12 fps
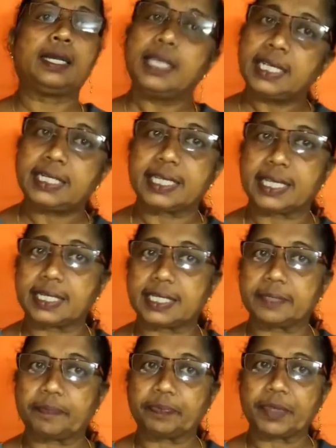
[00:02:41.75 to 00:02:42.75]
heating it.
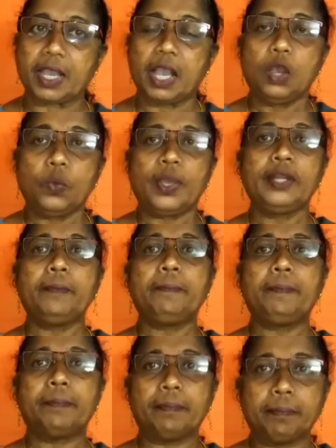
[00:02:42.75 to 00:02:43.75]
When
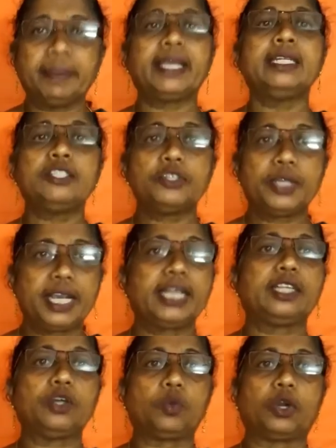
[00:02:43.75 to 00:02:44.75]
you begin to
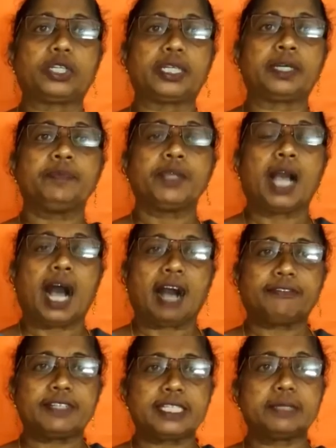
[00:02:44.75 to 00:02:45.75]
heat the water,
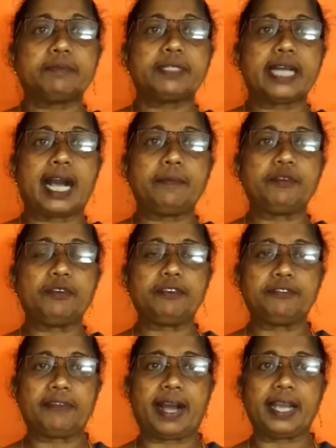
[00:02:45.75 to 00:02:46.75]
after some time you
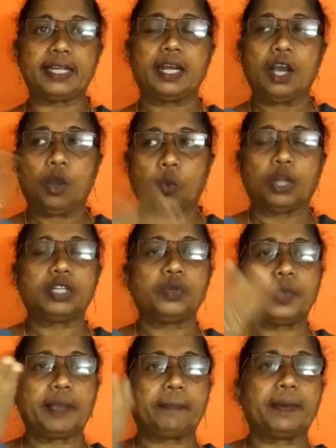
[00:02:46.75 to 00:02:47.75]
will find water
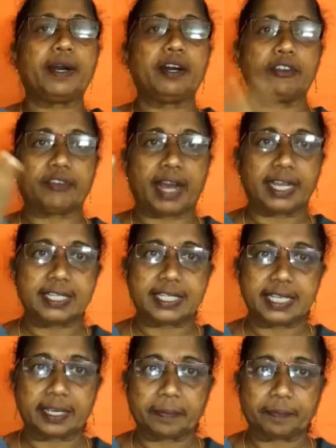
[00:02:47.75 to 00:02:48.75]
vapor
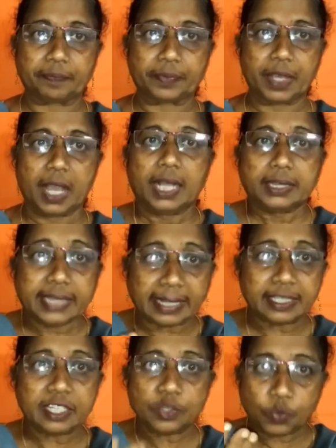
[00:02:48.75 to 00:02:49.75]
rising.
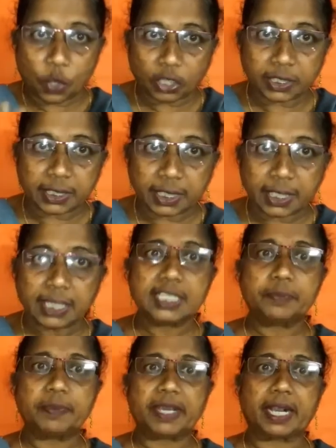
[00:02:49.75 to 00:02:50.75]
That is, water
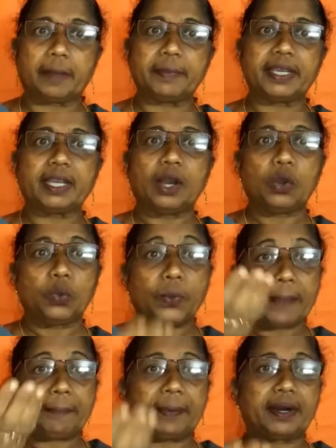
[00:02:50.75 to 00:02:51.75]
is becoming
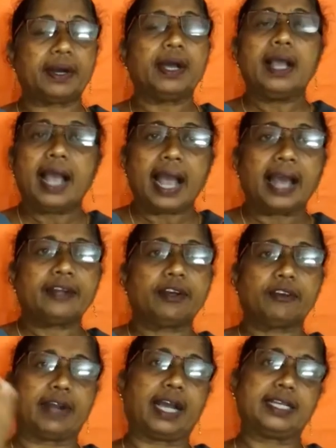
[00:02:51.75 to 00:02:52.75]
vapor
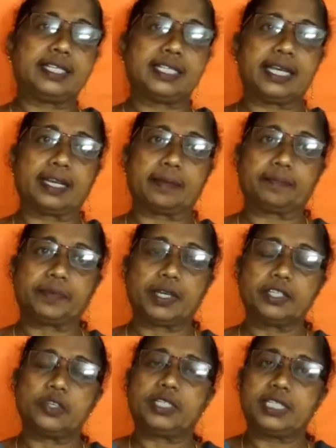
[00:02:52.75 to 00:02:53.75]
and rising.
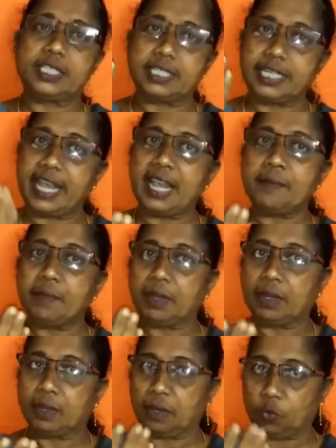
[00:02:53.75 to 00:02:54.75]
So it's the same
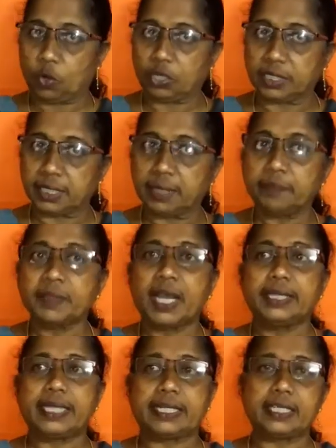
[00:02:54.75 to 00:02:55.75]
water
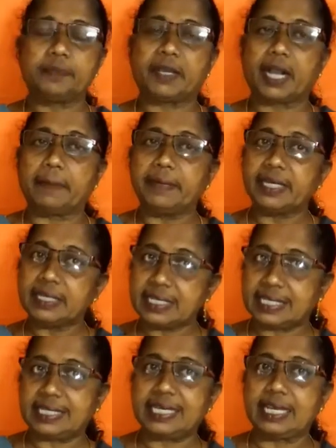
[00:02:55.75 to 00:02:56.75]
that is becoming
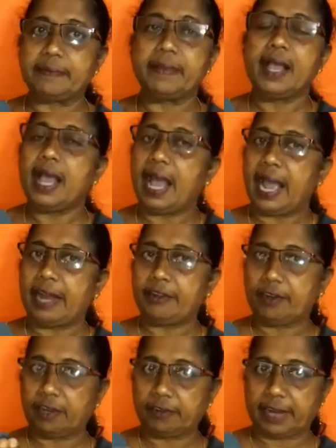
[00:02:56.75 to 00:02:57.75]
steam
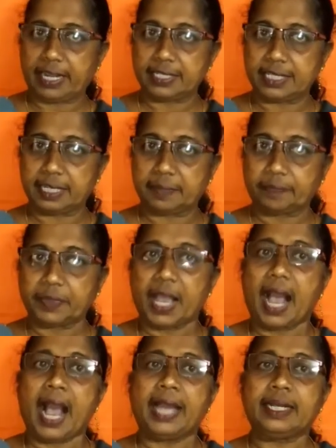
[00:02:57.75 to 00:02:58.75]
and rising.
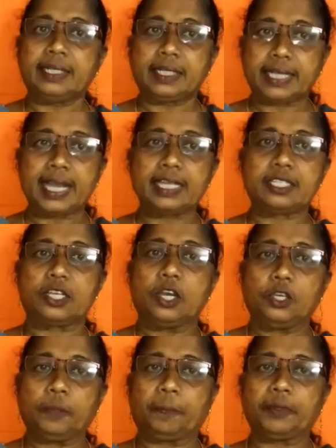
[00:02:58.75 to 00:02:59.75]
And in case
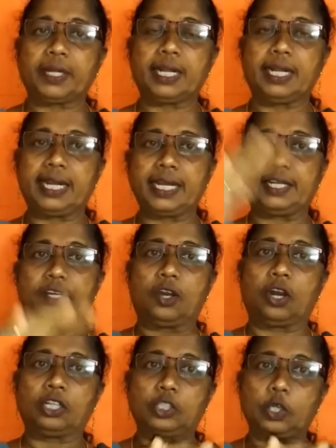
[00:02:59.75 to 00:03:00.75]
you put a
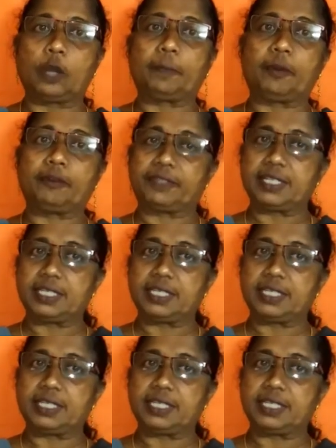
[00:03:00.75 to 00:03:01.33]
lid on top of